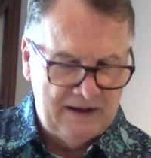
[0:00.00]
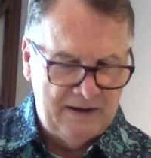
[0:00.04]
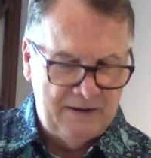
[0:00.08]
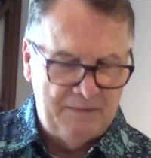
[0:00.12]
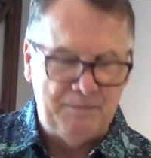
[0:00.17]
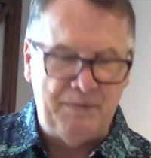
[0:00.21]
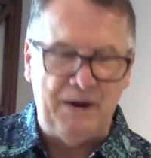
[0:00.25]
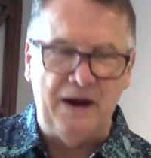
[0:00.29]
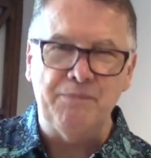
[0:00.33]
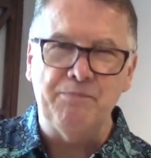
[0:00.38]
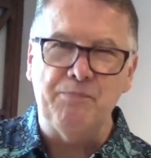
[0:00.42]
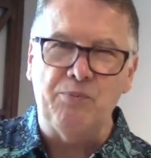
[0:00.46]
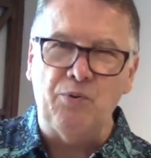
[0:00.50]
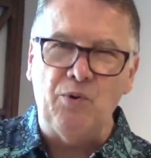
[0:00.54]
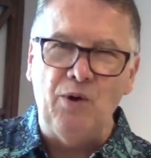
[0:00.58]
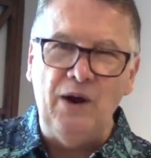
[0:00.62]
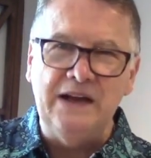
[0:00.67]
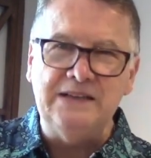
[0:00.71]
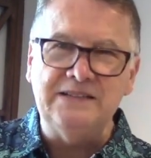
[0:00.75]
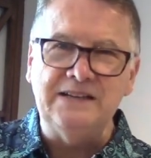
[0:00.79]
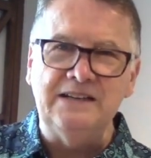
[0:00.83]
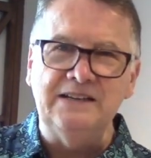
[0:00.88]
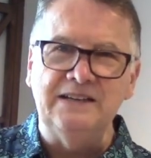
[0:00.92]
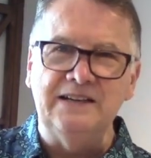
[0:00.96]
But
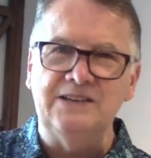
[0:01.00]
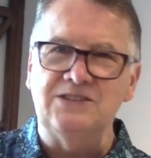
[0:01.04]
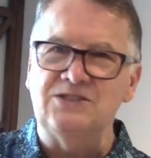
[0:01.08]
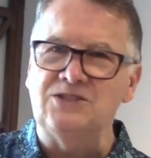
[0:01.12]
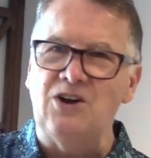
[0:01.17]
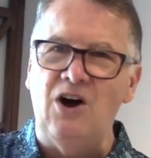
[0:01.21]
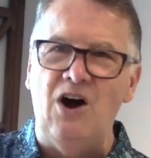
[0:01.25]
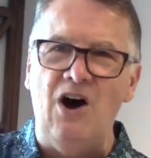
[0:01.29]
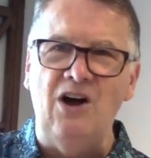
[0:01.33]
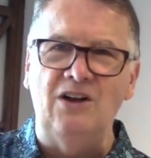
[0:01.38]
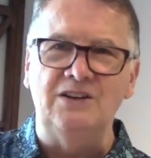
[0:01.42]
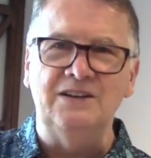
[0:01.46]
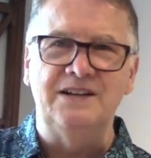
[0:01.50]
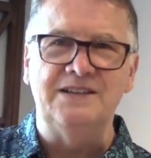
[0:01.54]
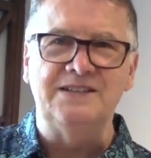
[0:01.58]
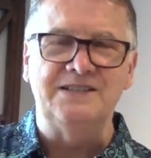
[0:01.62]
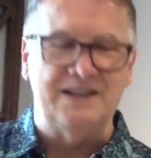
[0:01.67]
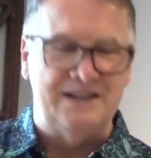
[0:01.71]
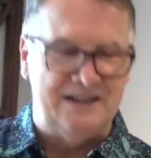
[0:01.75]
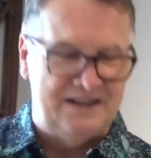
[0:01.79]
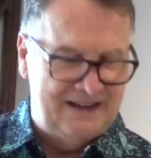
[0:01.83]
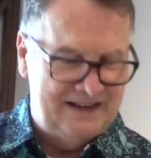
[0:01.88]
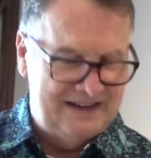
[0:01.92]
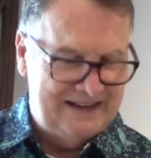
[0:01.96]
presently, Saul is
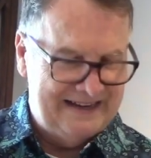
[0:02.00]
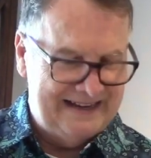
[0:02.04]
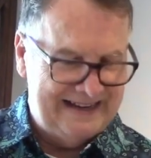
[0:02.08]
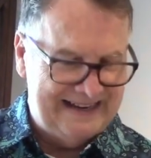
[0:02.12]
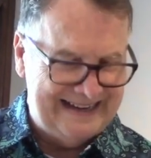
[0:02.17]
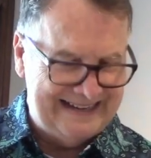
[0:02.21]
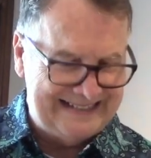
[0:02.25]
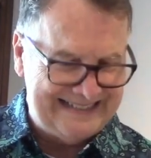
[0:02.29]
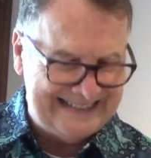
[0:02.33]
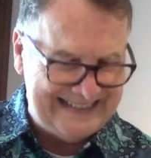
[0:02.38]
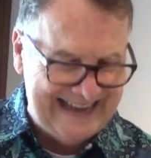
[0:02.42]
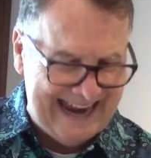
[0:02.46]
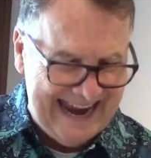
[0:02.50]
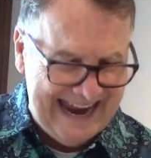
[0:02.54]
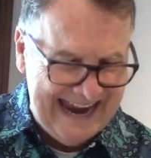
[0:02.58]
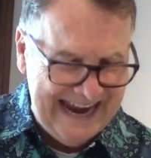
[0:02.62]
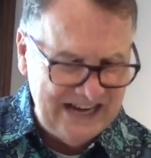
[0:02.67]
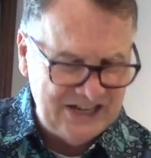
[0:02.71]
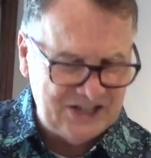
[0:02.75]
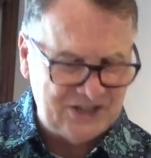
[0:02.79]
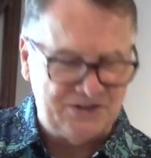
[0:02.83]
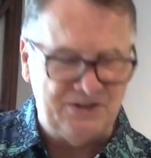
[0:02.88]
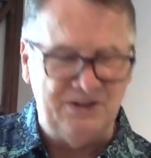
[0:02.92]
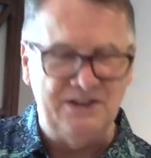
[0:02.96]
a, a
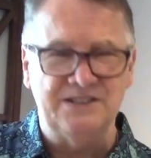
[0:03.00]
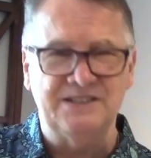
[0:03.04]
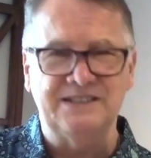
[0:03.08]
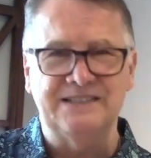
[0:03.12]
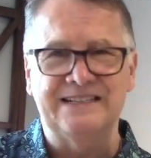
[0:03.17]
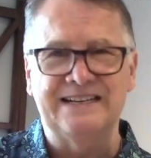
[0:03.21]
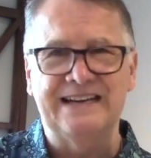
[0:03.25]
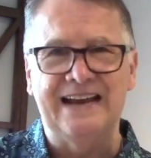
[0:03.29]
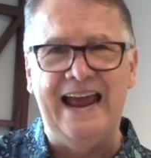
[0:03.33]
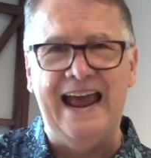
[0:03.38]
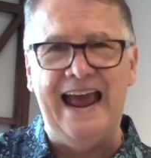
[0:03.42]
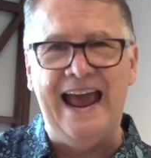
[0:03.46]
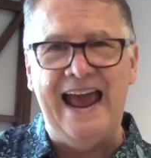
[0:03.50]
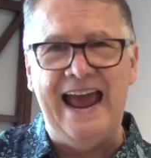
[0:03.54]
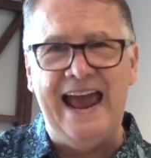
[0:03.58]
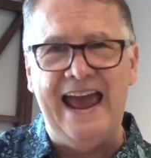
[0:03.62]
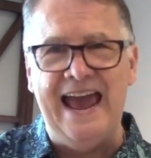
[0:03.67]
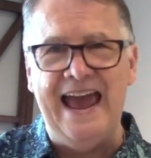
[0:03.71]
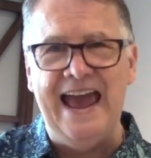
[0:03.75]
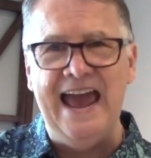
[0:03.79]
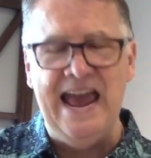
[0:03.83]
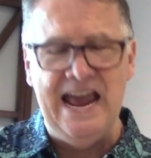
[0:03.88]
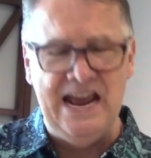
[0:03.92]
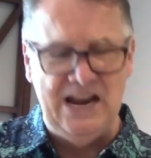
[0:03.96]
dangerous,
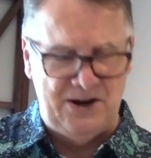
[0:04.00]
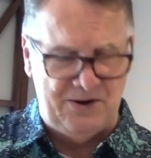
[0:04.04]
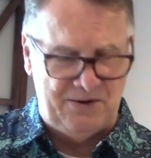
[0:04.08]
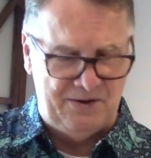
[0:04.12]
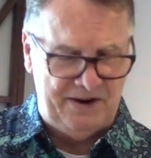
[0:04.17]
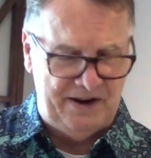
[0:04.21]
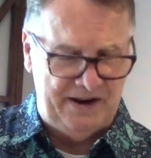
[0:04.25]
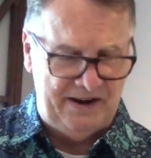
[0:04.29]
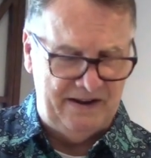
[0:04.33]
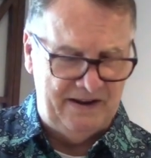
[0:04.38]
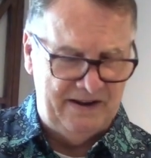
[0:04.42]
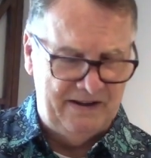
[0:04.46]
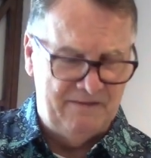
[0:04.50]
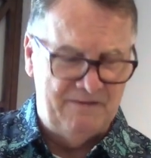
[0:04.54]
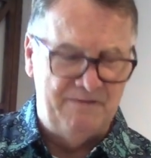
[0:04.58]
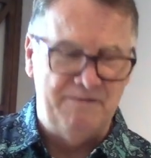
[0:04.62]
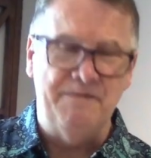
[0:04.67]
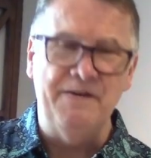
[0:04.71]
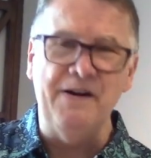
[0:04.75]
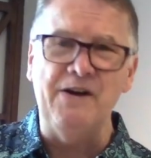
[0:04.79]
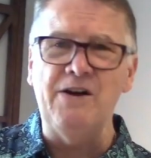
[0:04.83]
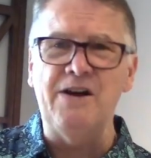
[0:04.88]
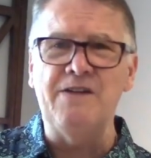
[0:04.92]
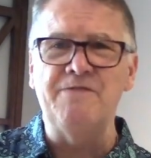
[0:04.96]
angry,
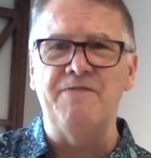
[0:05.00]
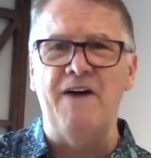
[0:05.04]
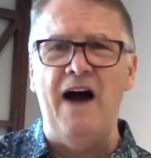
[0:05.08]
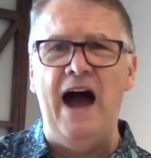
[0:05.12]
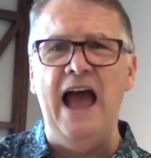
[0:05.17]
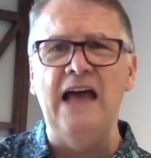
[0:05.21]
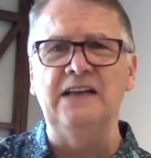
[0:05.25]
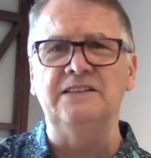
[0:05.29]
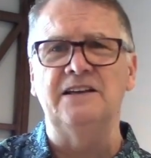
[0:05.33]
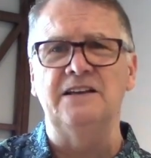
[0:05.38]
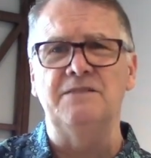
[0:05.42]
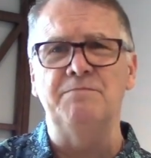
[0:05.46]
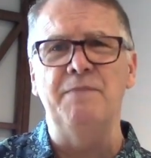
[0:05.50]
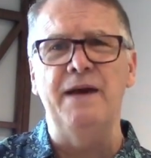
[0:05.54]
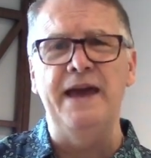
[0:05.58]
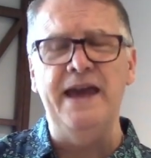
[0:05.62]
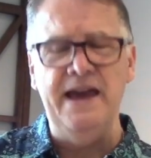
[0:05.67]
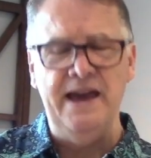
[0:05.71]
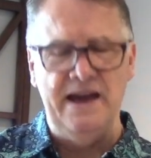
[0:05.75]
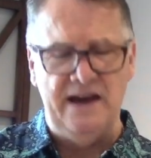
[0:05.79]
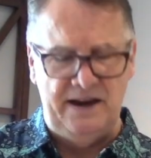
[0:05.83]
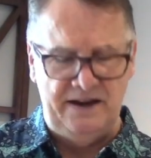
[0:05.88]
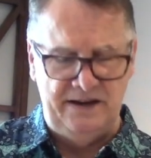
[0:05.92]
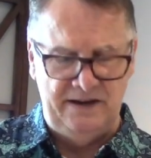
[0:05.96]
very violent
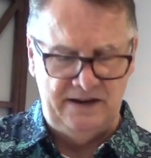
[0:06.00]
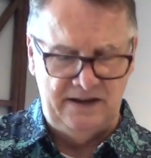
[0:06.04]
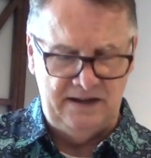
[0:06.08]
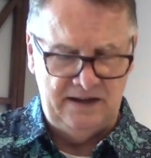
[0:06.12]
man,